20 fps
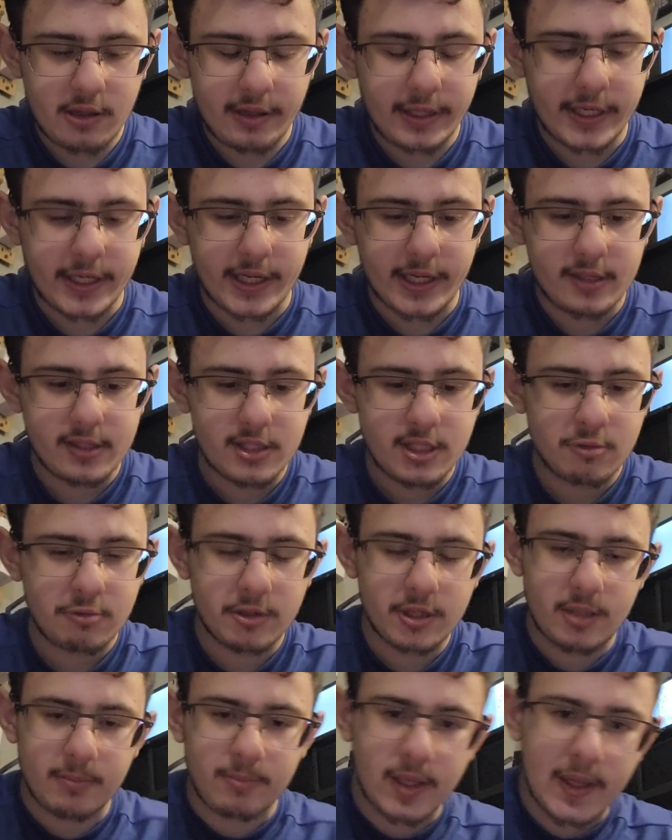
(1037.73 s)
legs
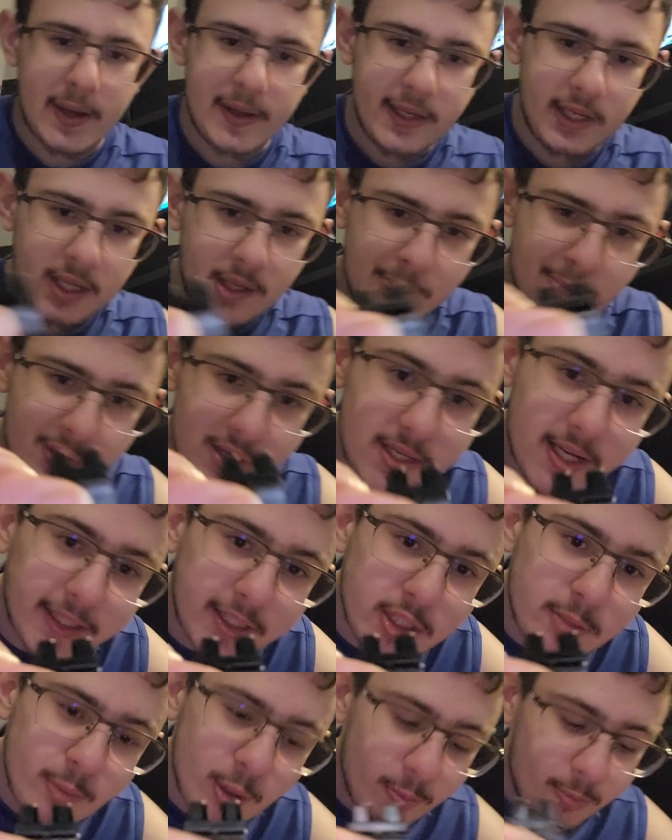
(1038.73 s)
with a black hip
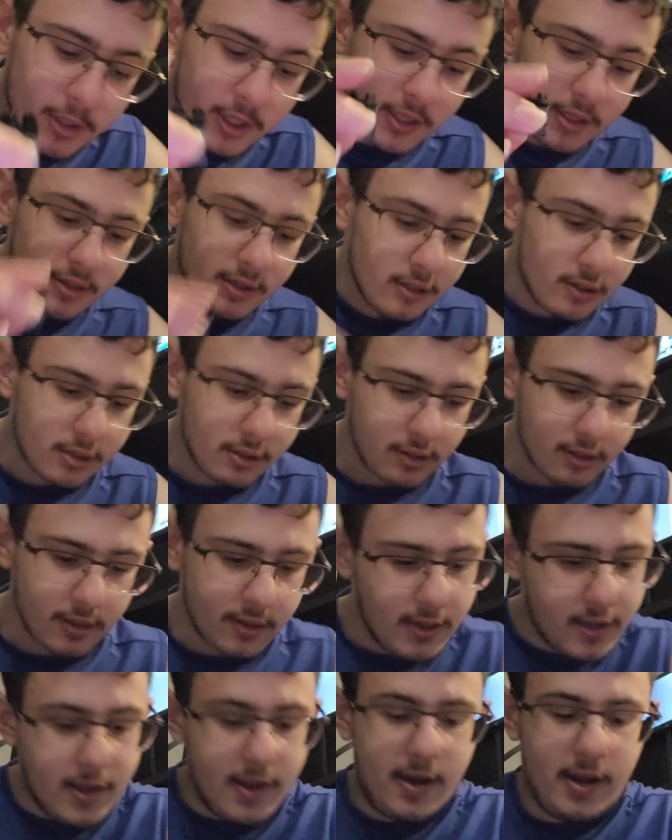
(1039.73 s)
attachment piece.
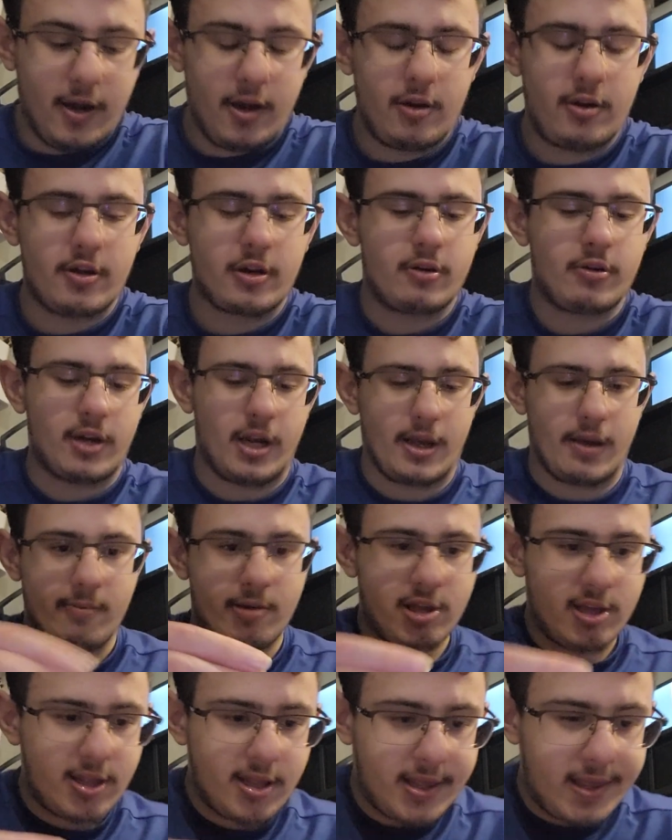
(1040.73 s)
You're going to
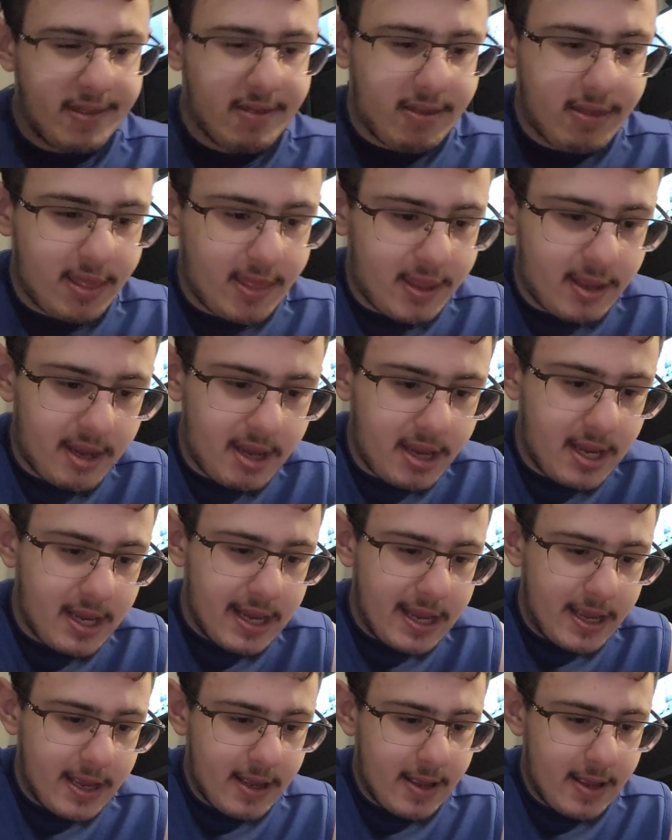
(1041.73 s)
grab the